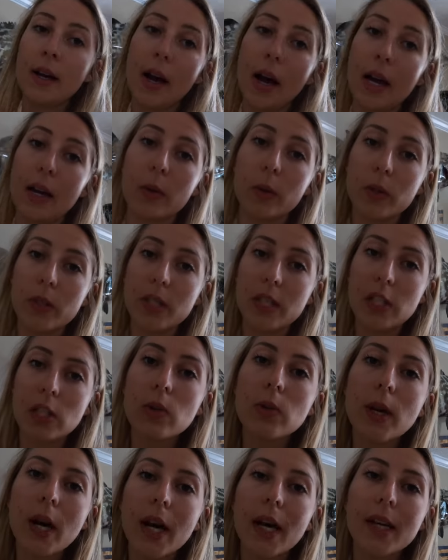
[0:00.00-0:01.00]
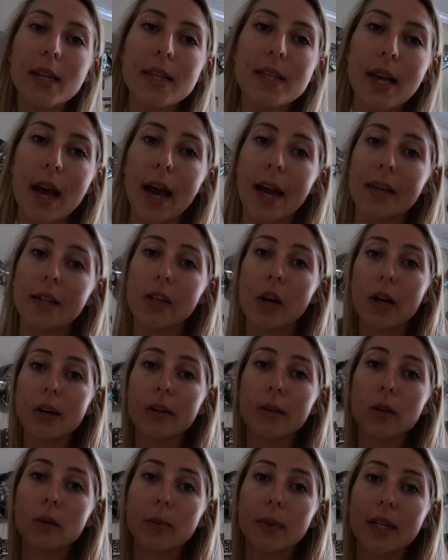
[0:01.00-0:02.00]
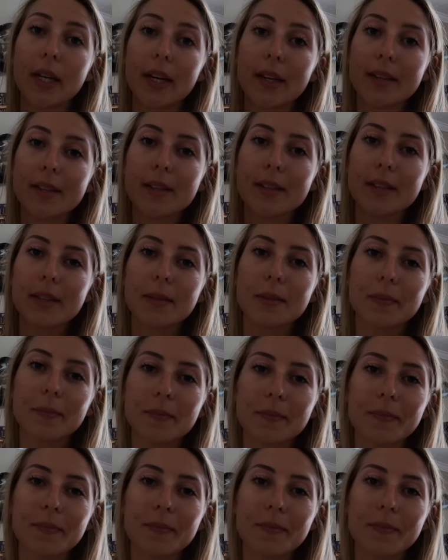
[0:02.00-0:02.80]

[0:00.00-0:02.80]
I will see you guys at Nautical But Nice.